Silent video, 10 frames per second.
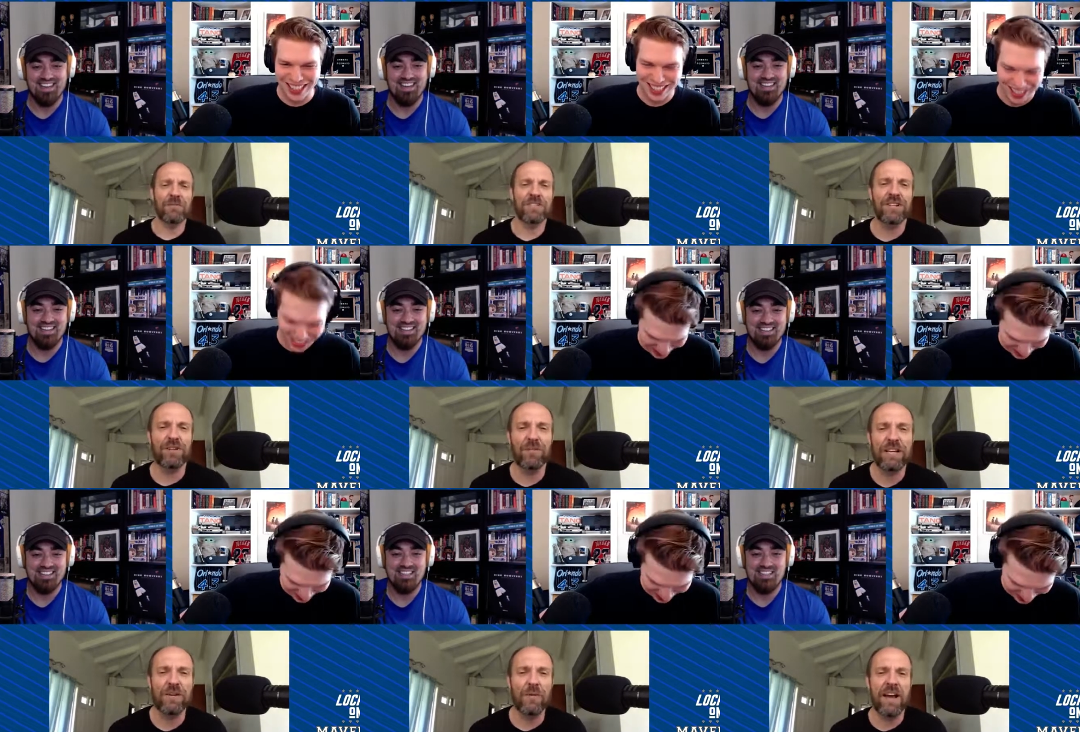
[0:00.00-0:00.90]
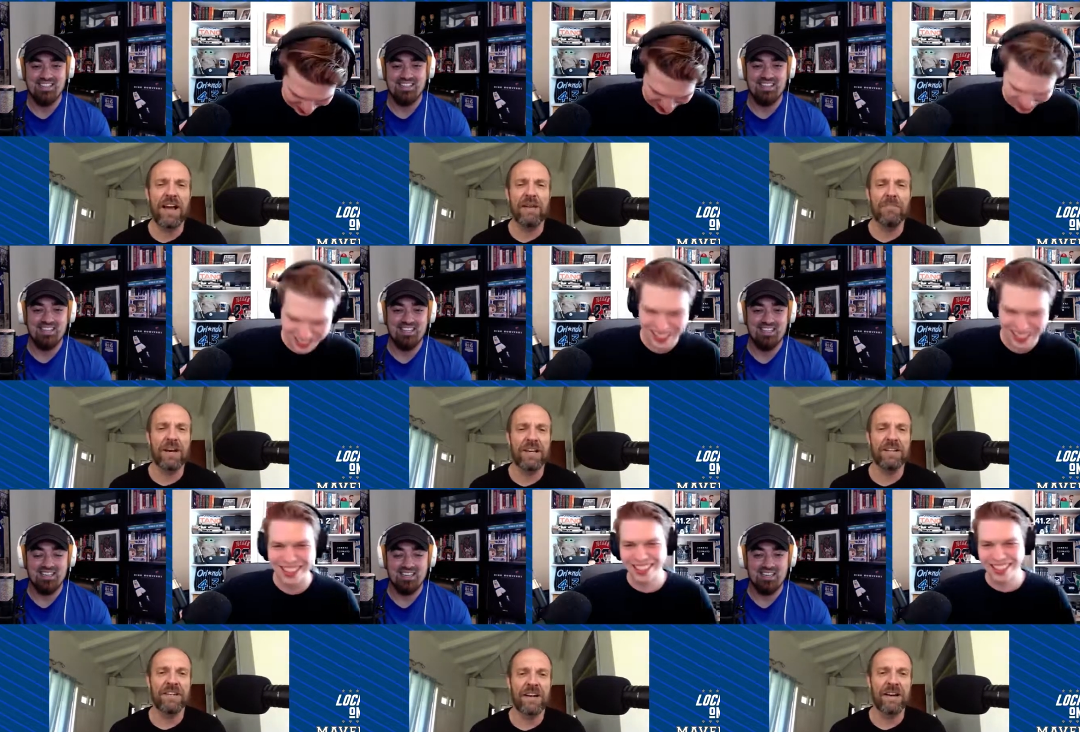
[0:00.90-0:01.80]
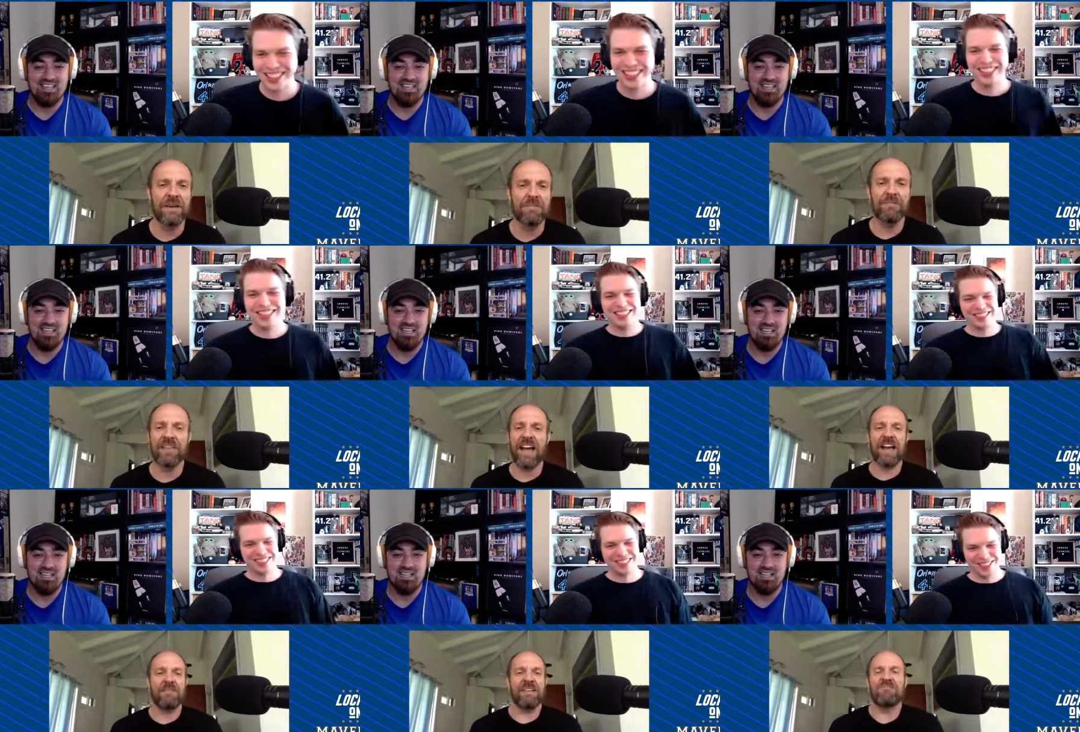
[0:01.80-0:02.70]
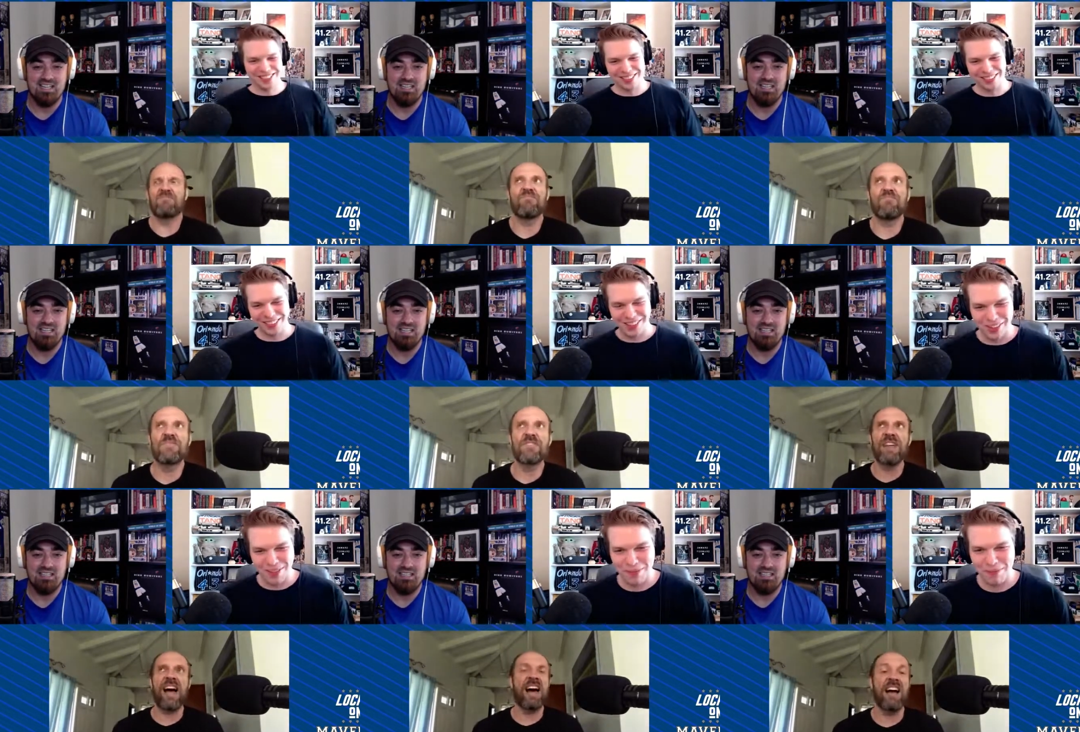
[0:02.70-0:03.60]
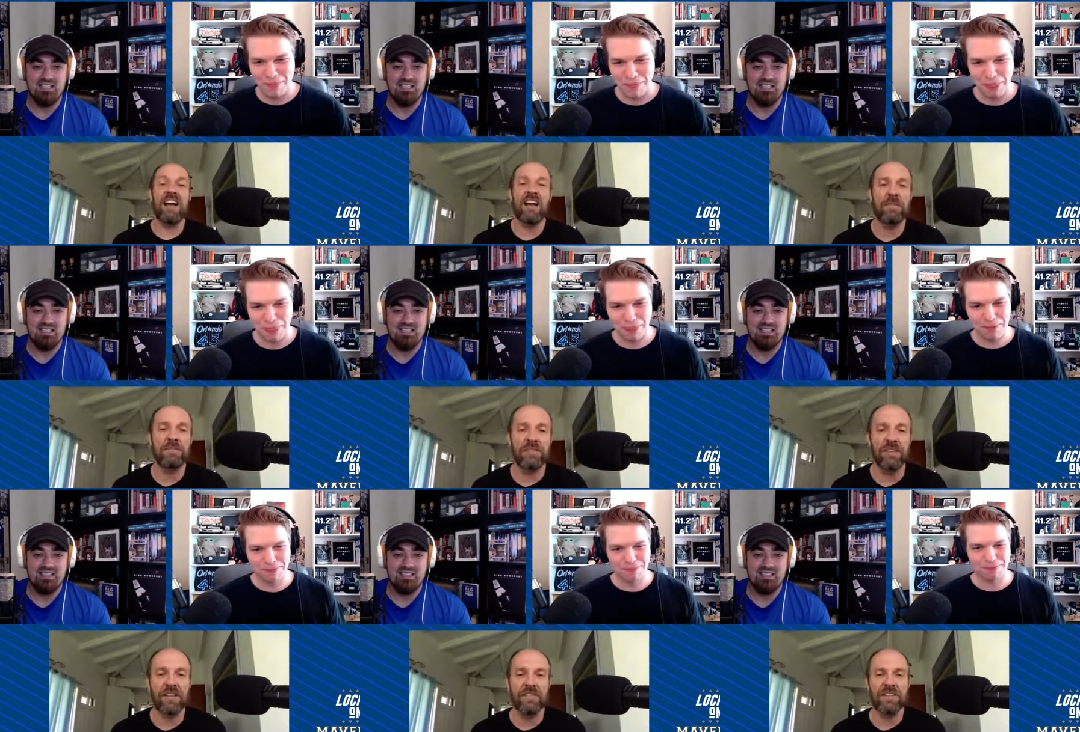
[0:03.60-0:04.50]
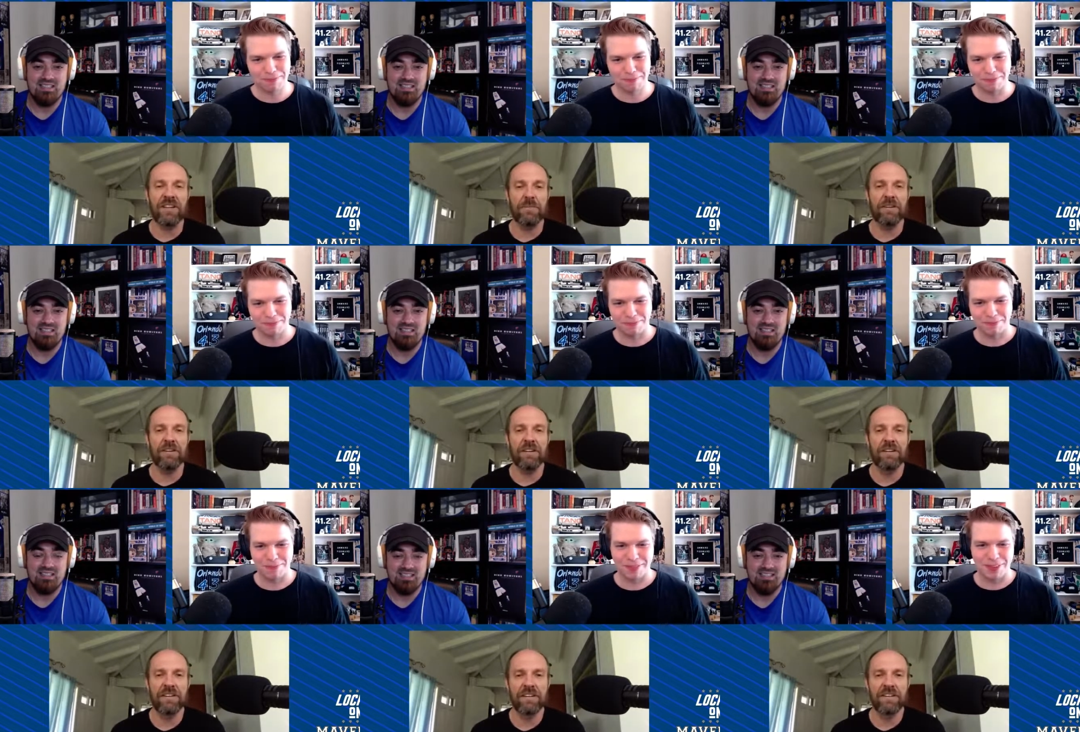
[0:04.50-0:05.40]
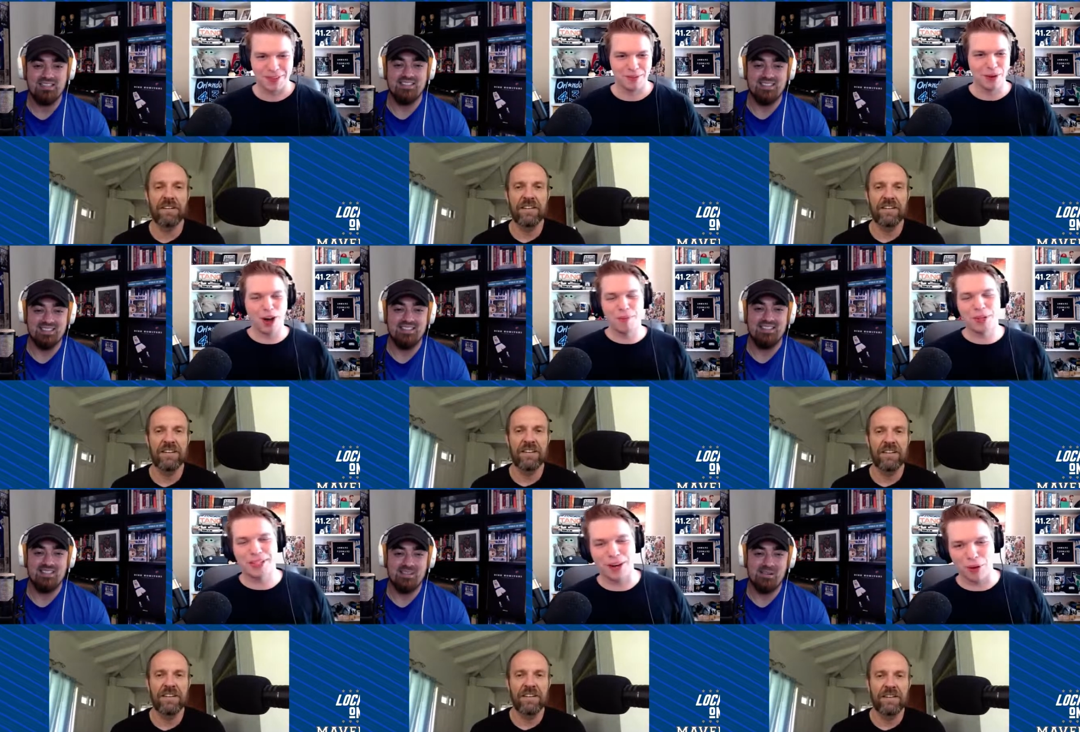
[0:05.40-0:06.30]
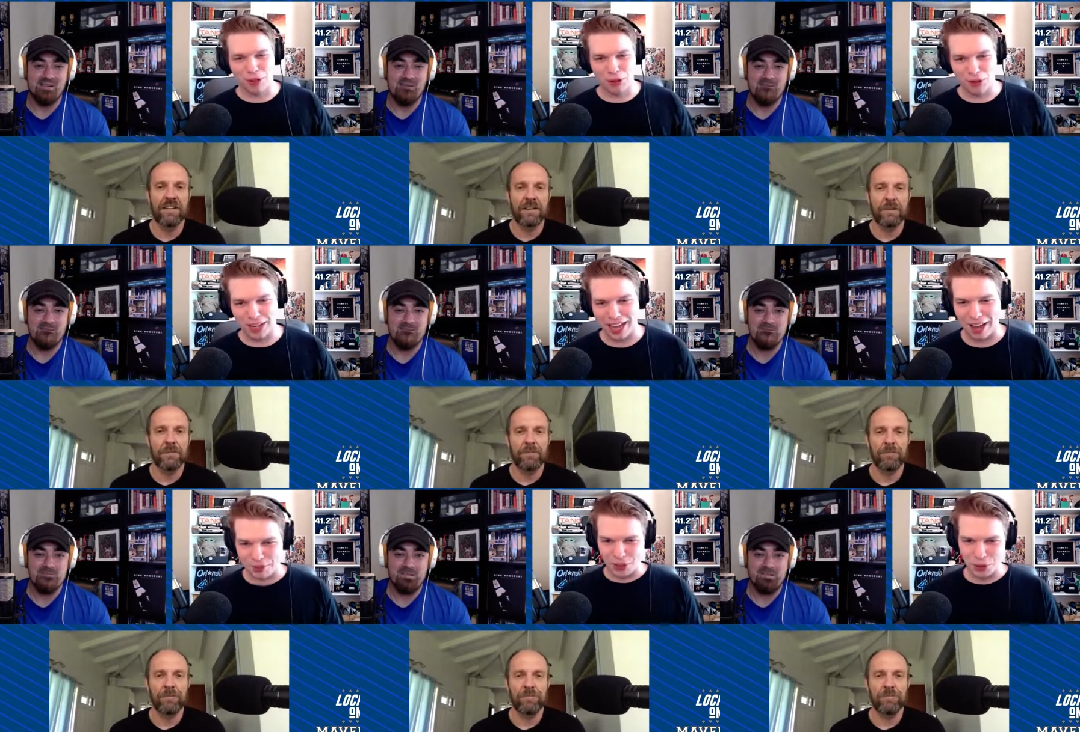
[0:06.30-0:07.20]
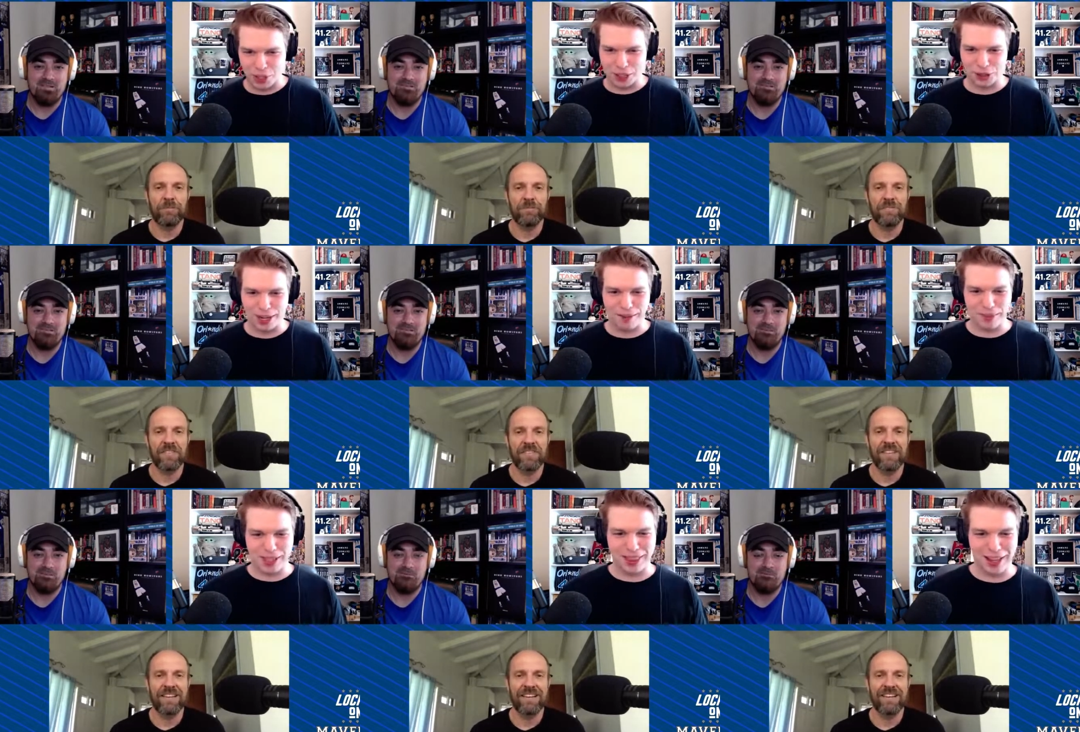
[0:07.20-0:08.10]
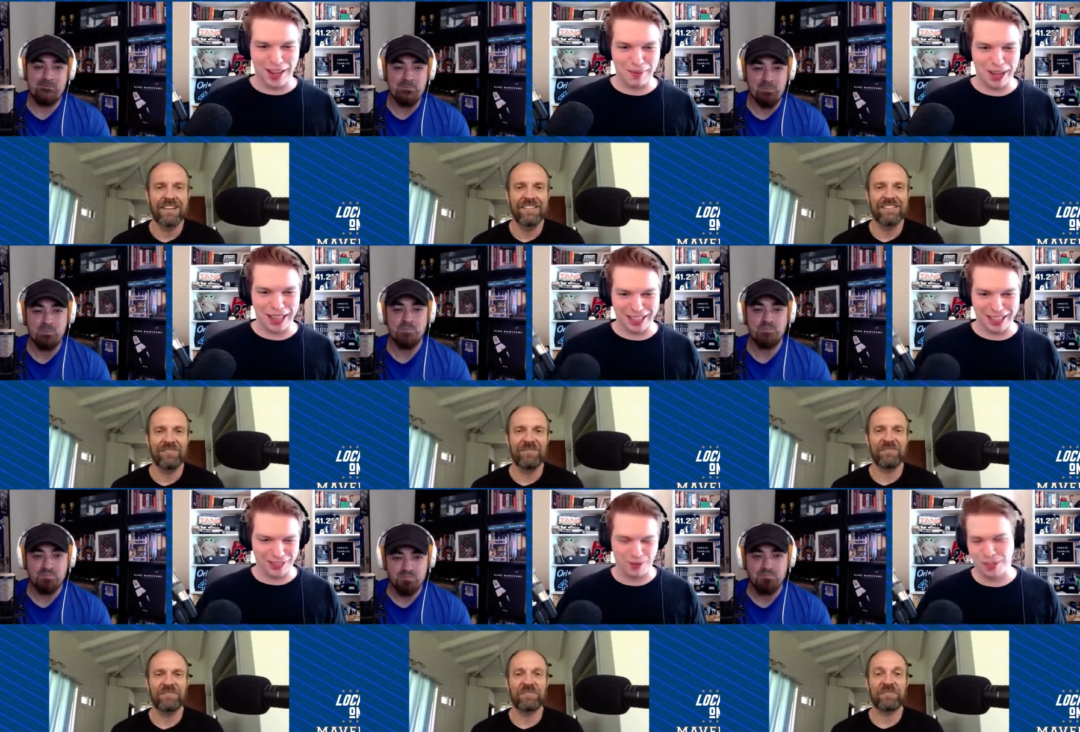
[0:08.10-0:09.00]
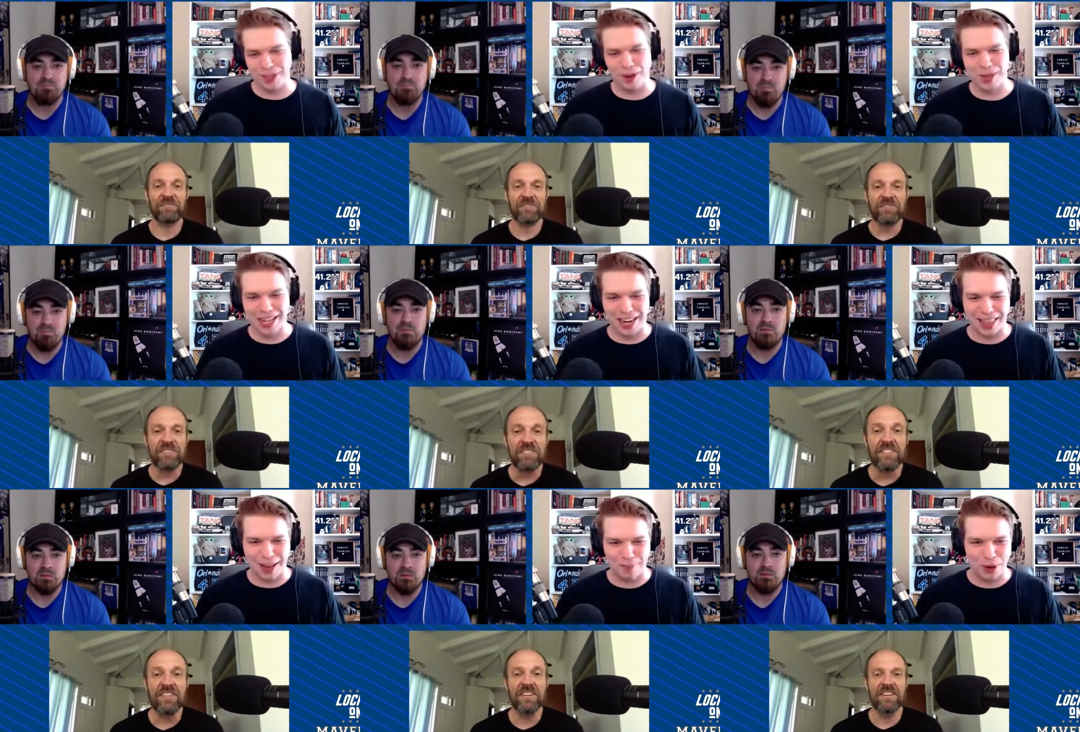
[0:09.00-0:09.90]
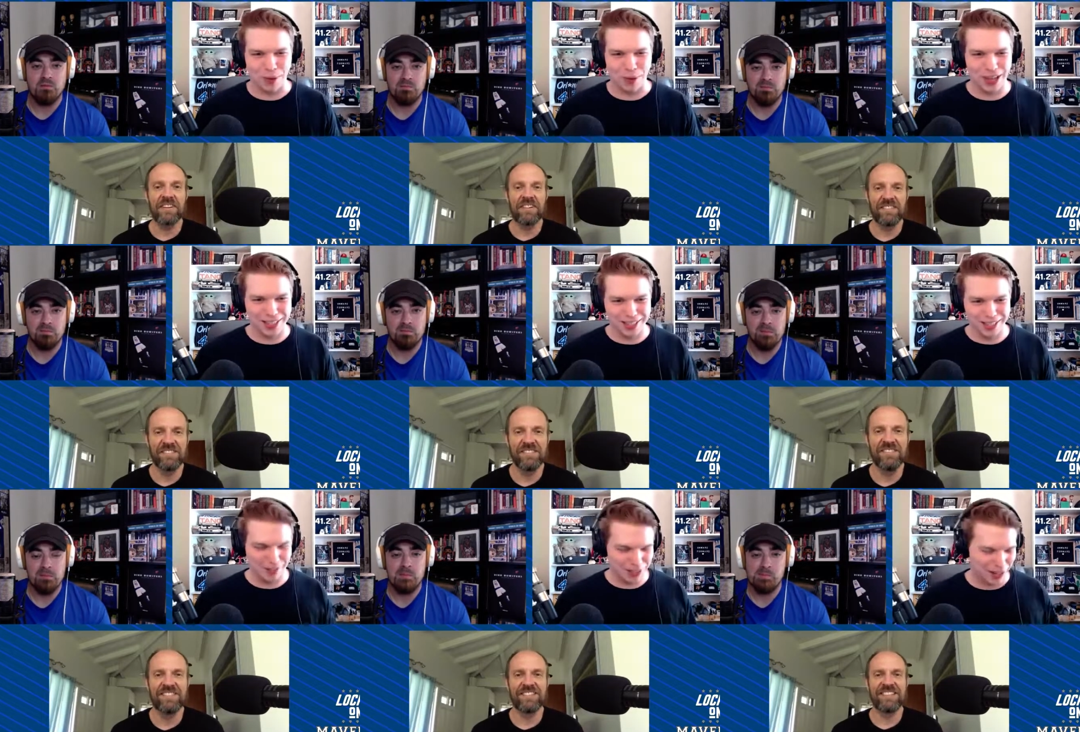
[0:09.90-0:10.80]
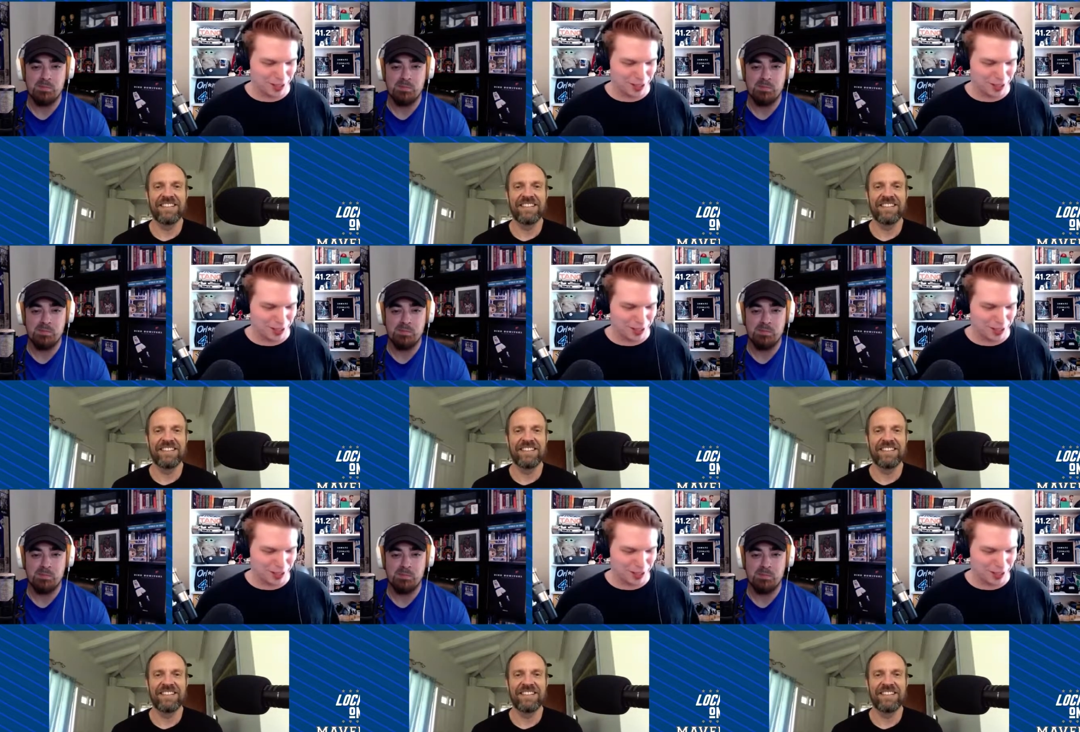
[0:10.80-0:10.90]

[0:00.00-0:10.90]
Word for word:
Speaker 1: we're still a week away. But um, yeah, I mean, I, I absolutely love this time of year.
Speaker 2: We're almost there with Luka, having Luka dreams and thinking about like it's it's almost gotten to that point with us, having talked